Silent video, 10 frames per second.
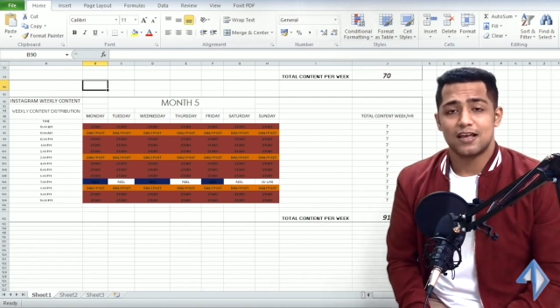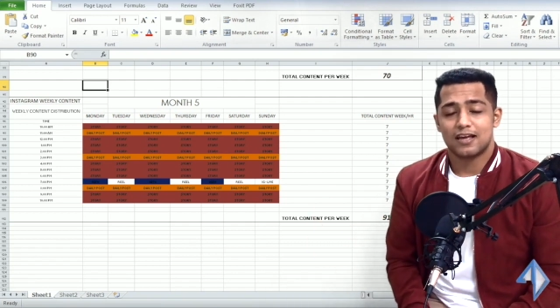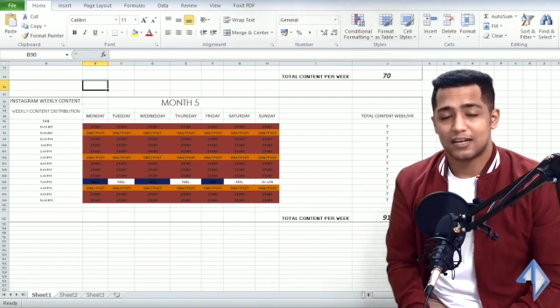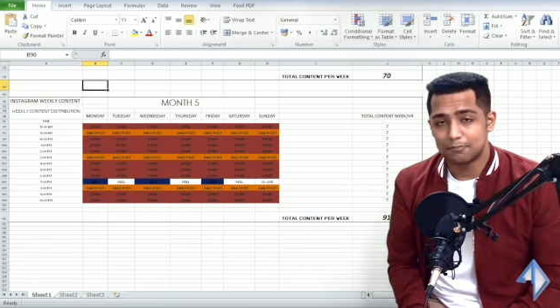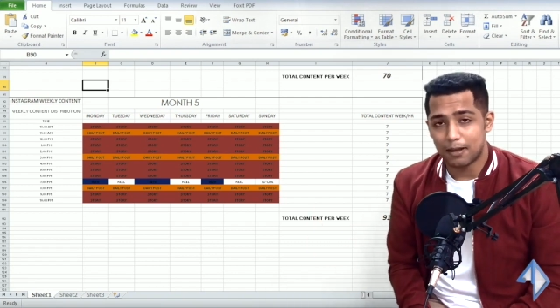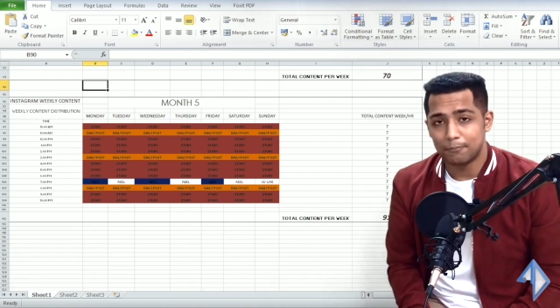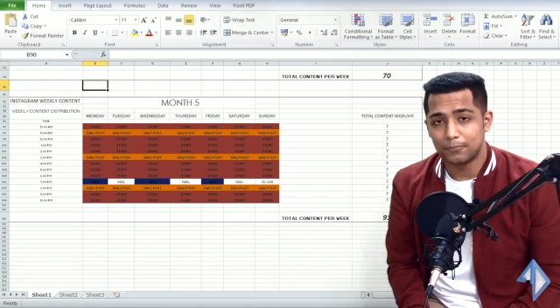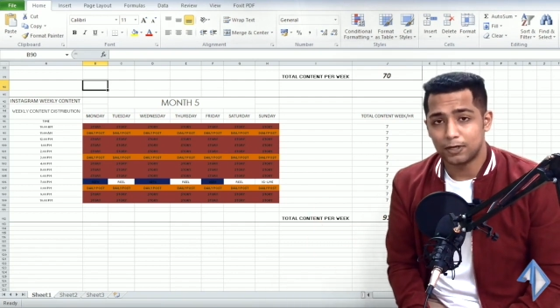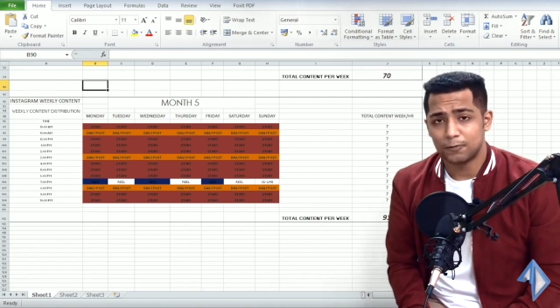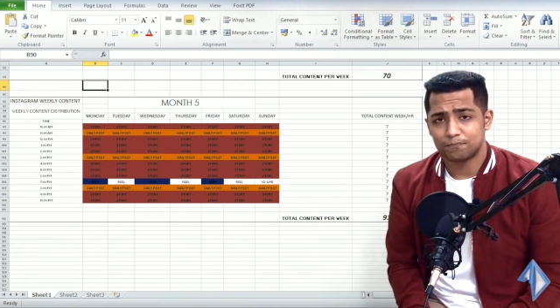
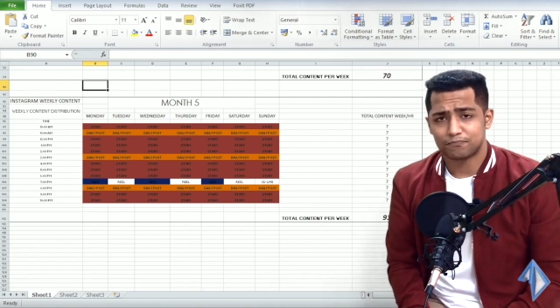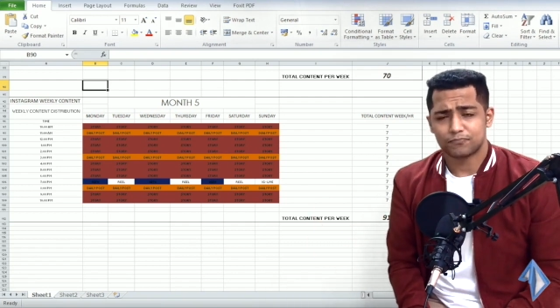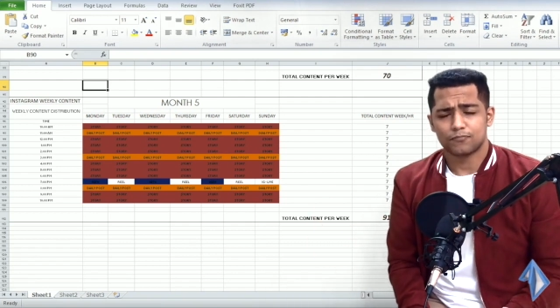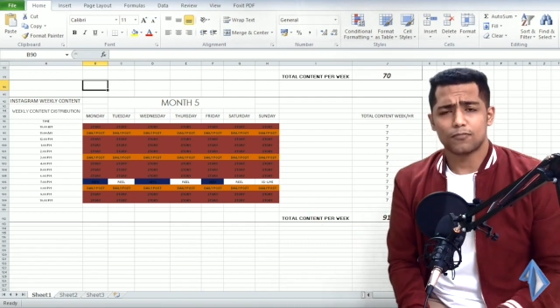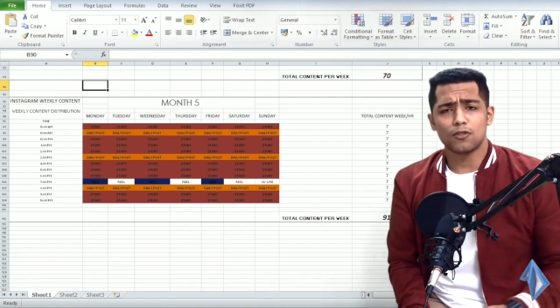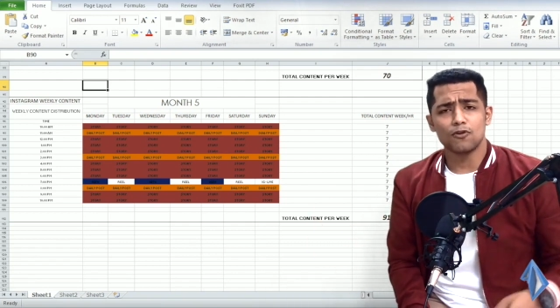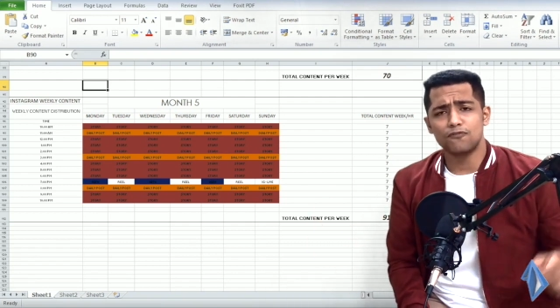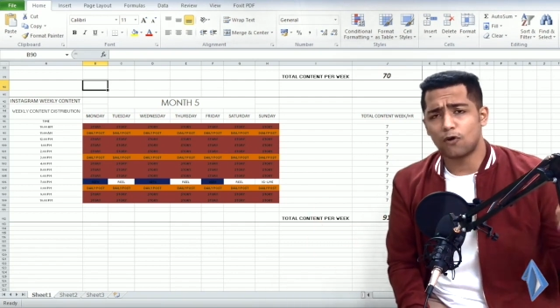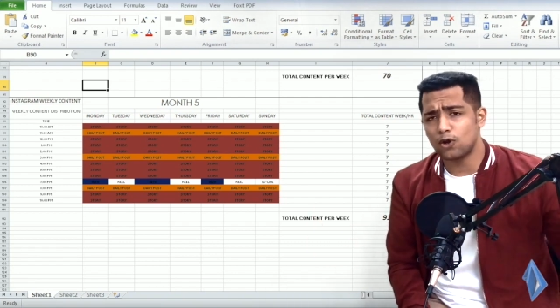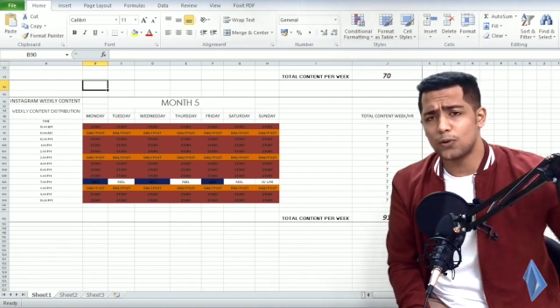Remember,
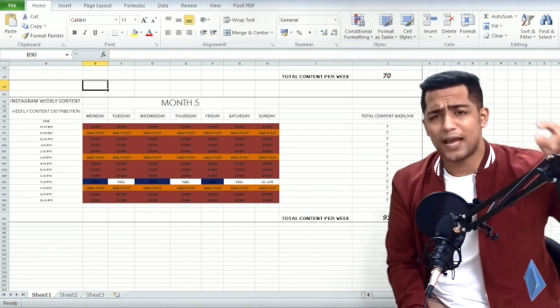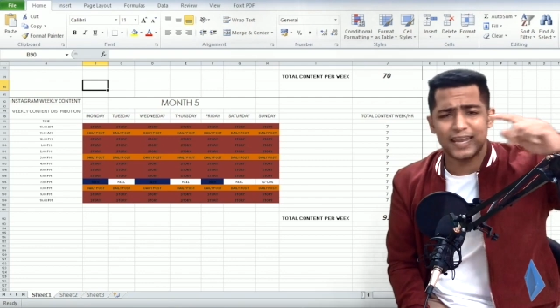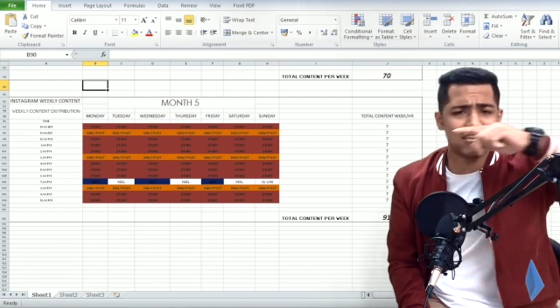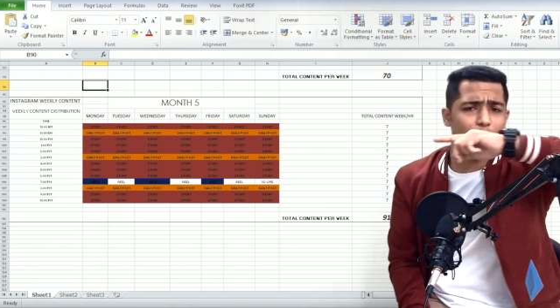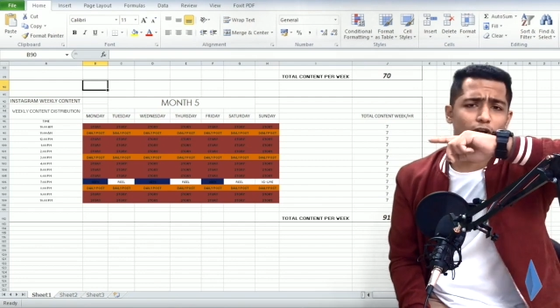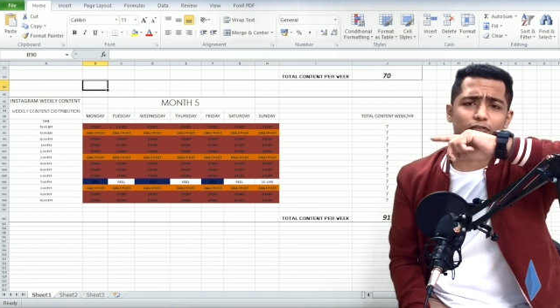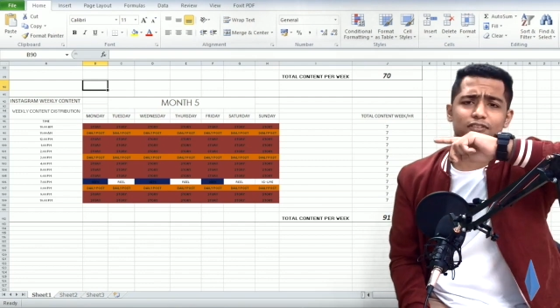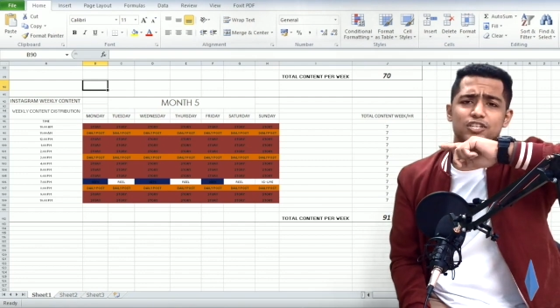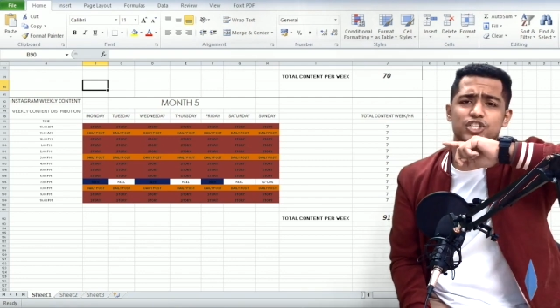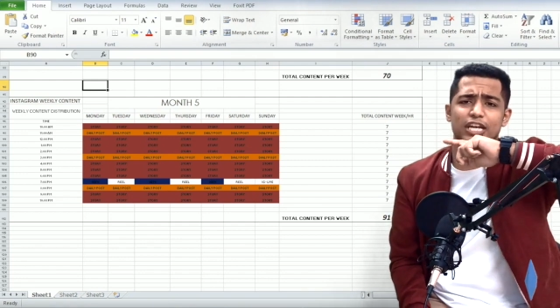follow any one of
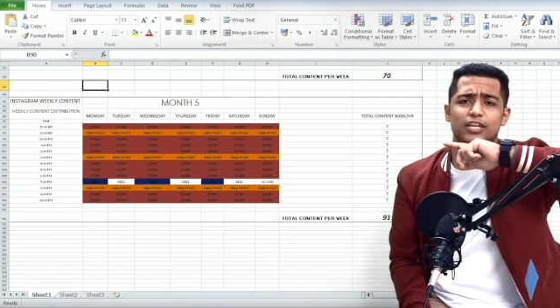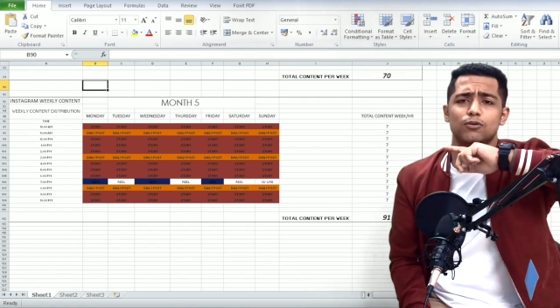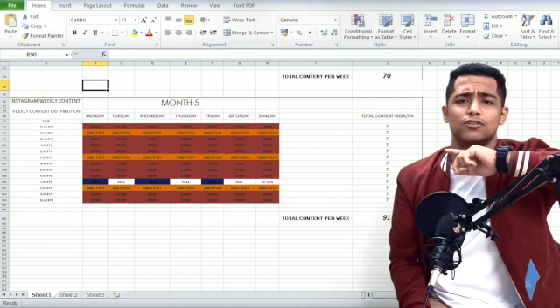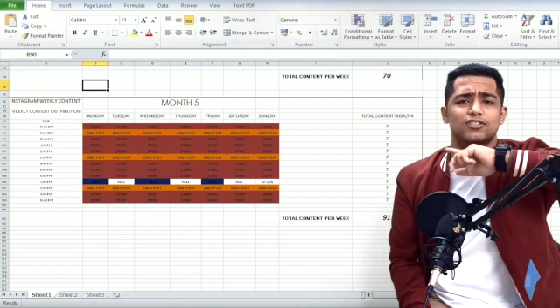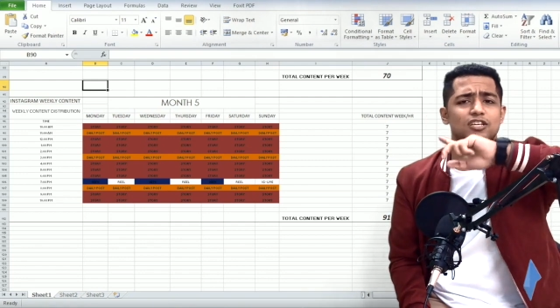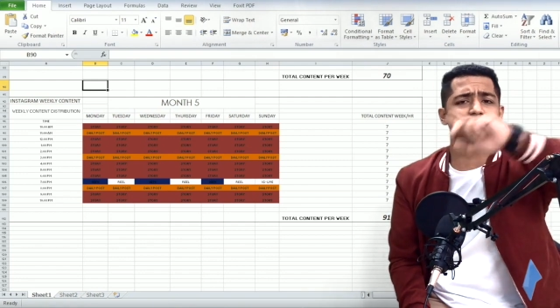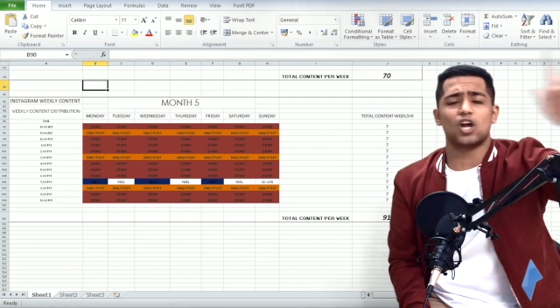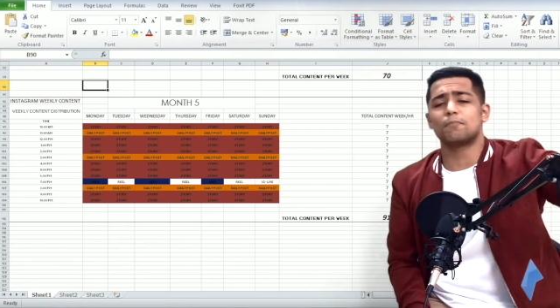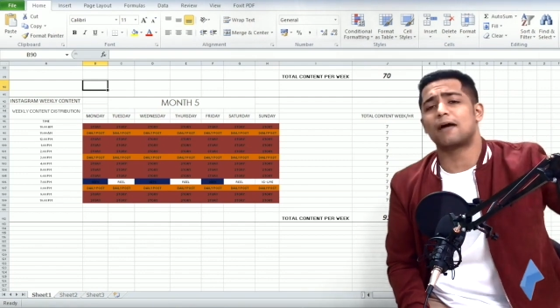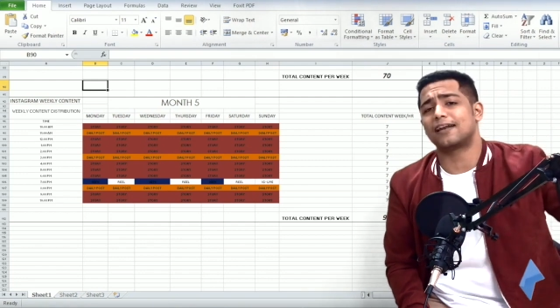these schedules. Does
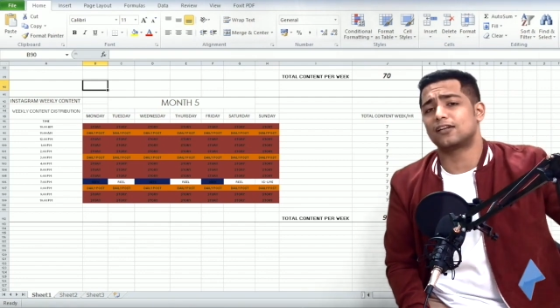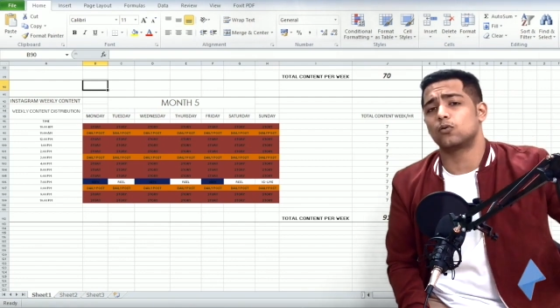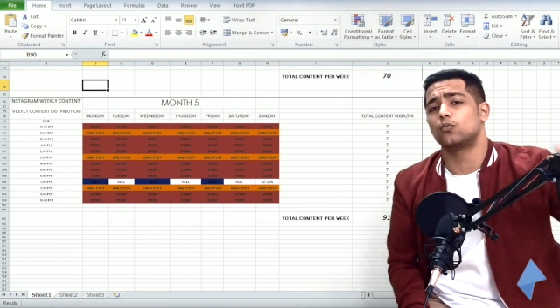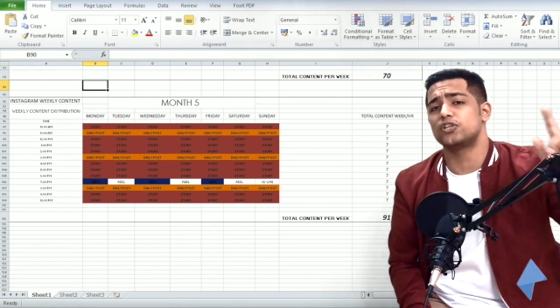not matter which